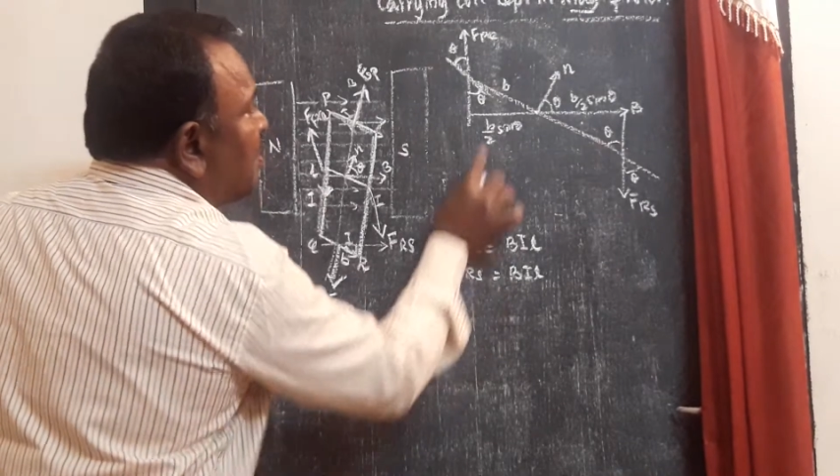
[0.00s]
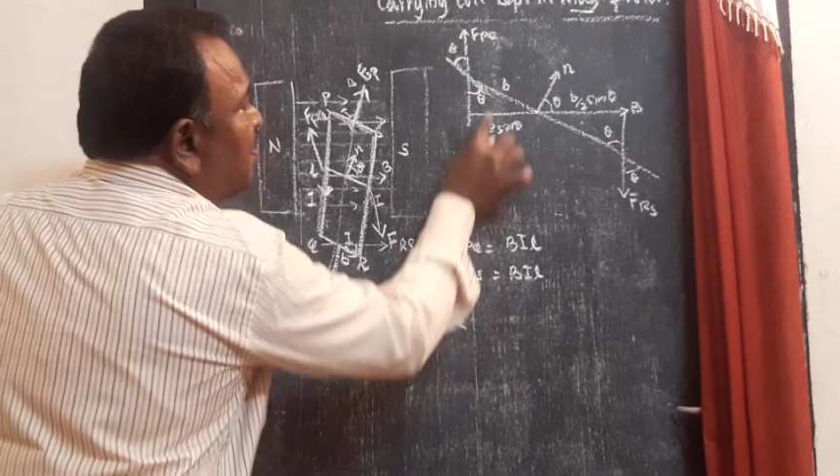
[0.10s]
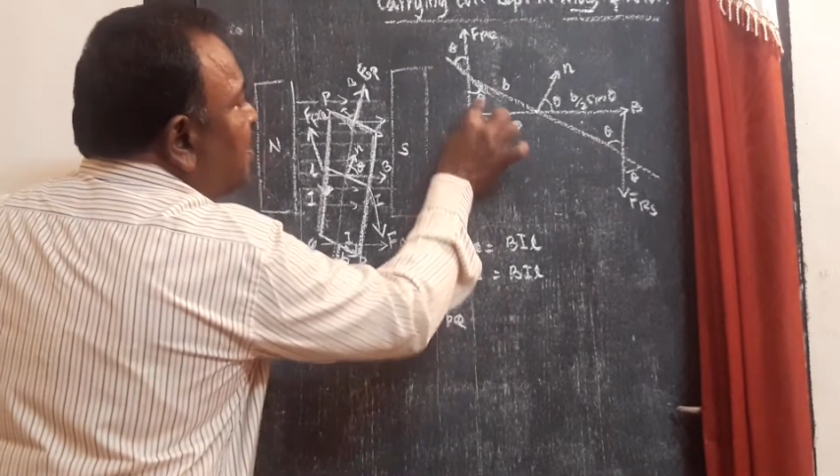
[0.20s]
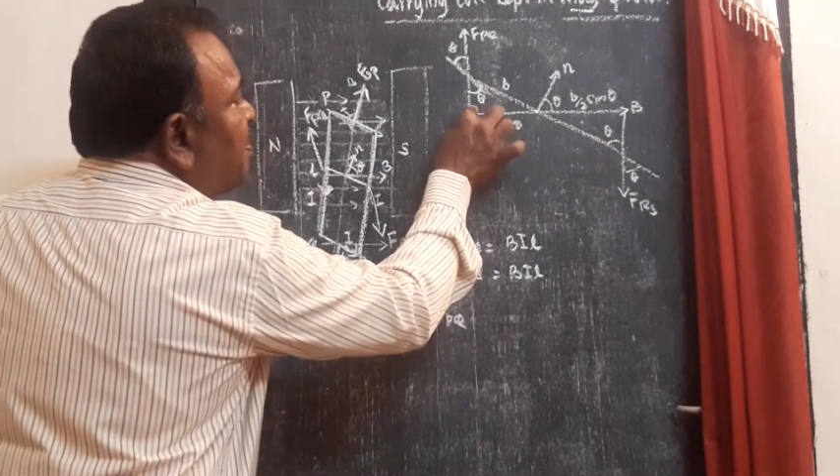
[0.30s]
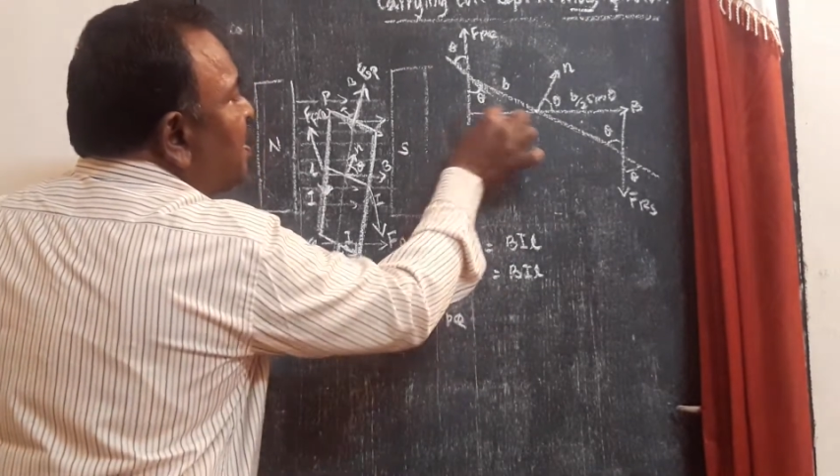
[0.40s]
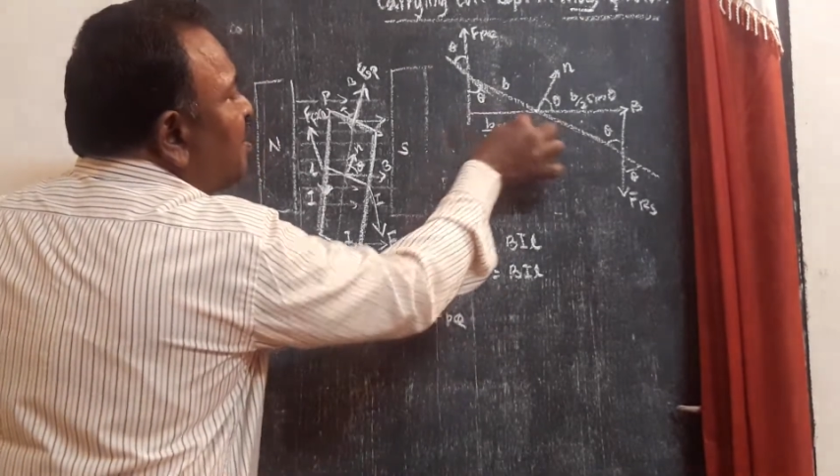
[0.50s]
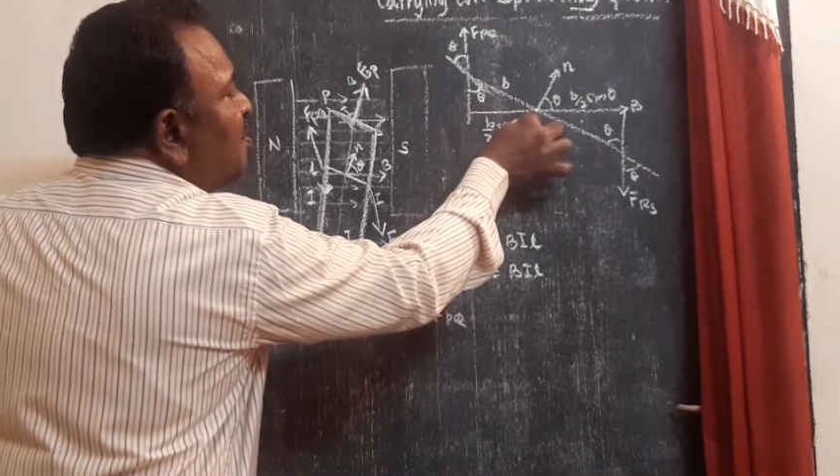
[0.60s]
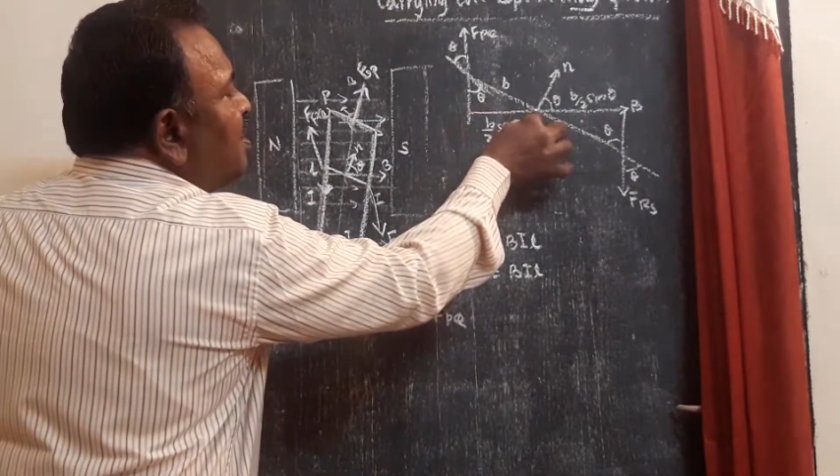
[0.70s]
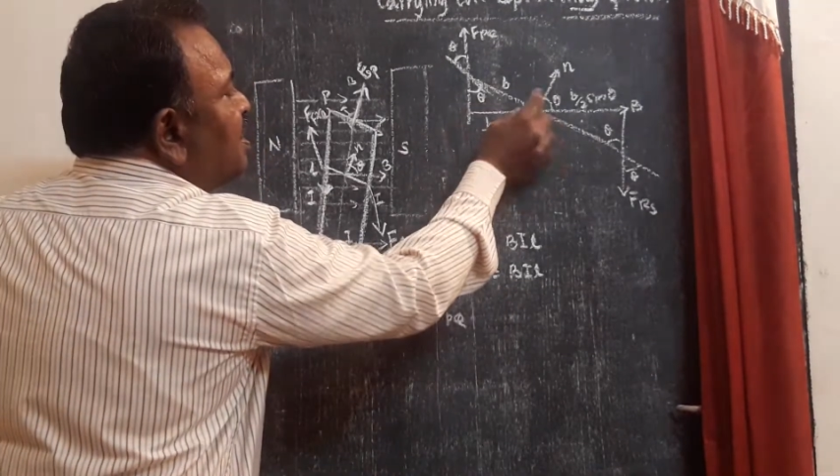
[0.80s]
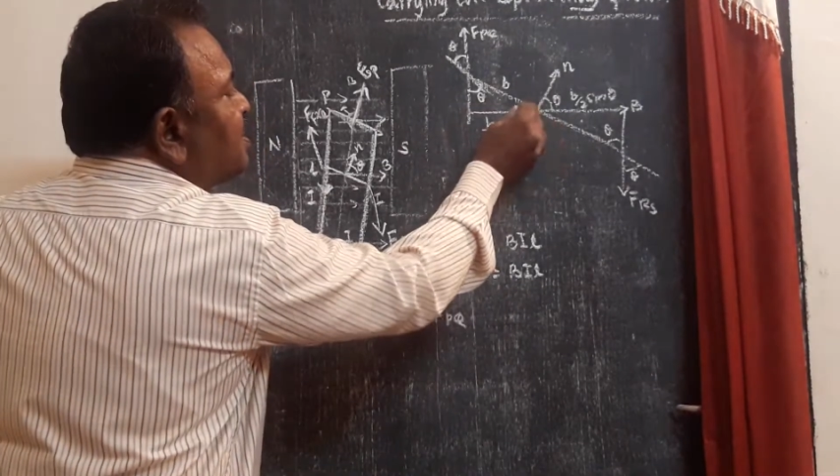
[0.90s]

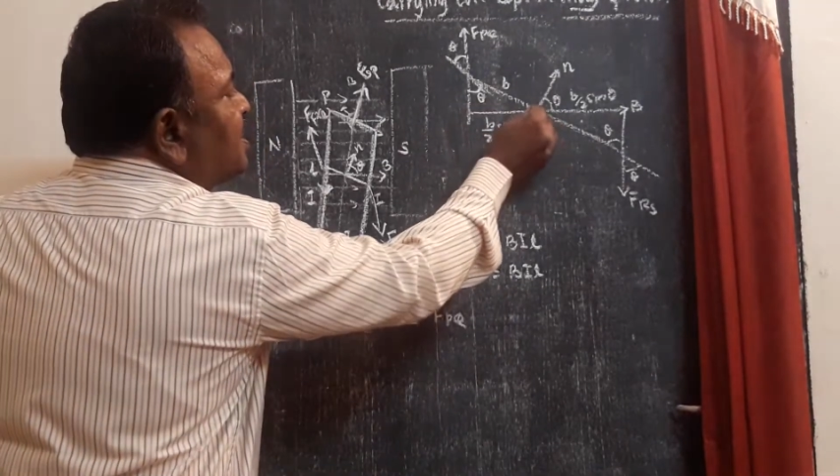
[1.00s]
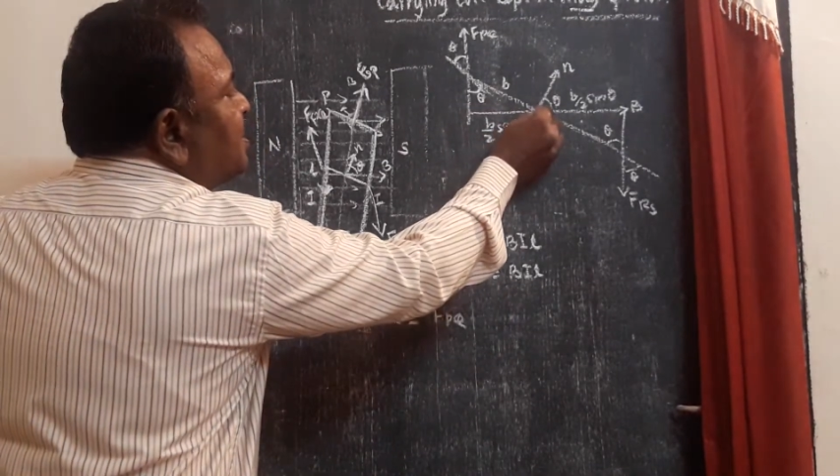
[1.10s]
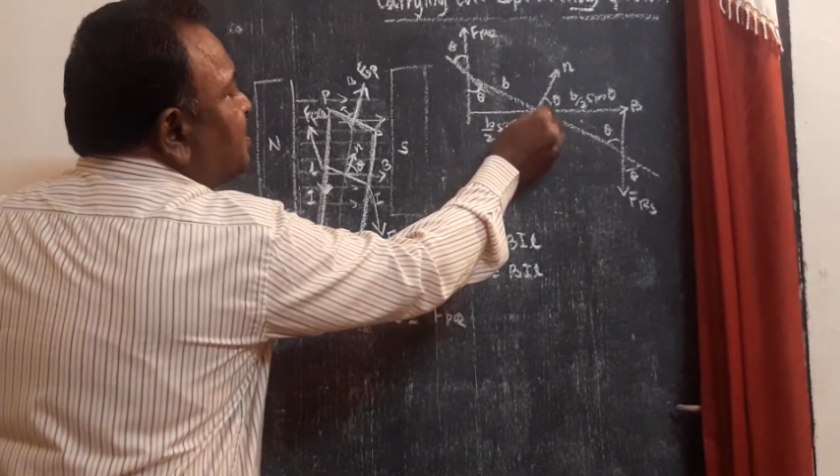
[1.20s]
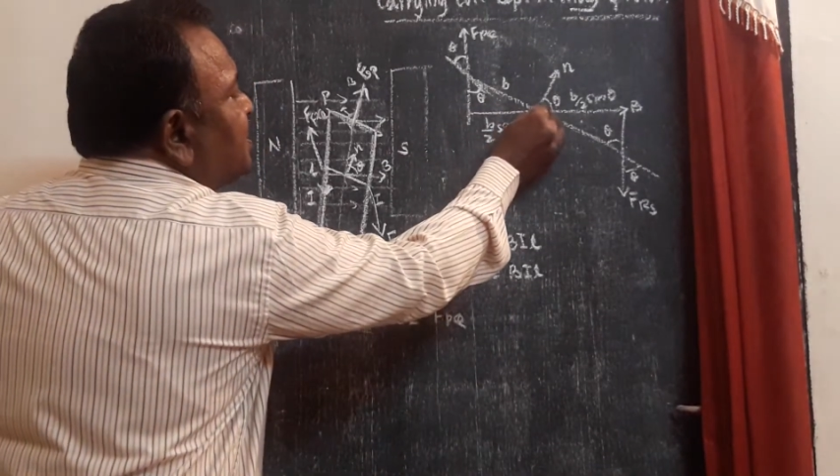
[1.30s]
Perpendicular distance